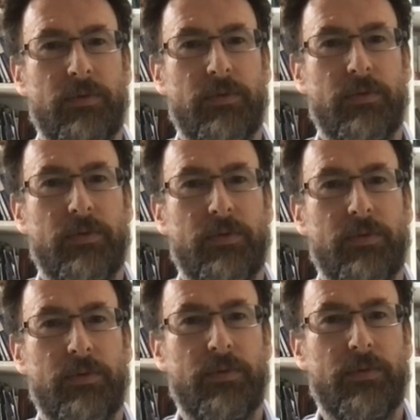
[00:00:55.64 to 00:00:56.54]

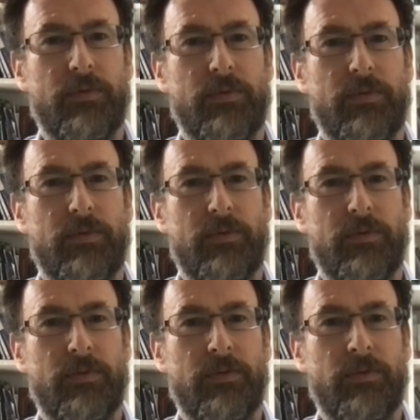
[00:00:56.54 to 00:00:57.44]

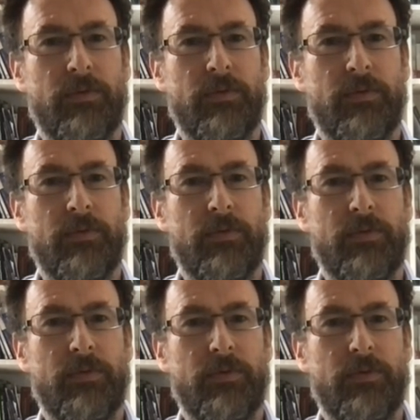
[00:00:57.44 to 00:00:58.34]

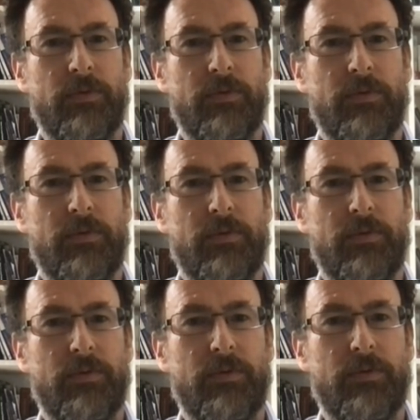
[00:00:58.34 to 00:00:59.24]

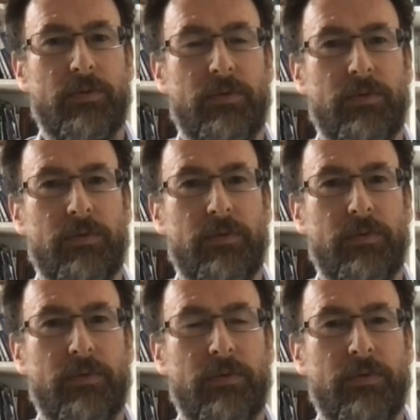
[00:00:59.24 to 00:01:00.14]
(silent)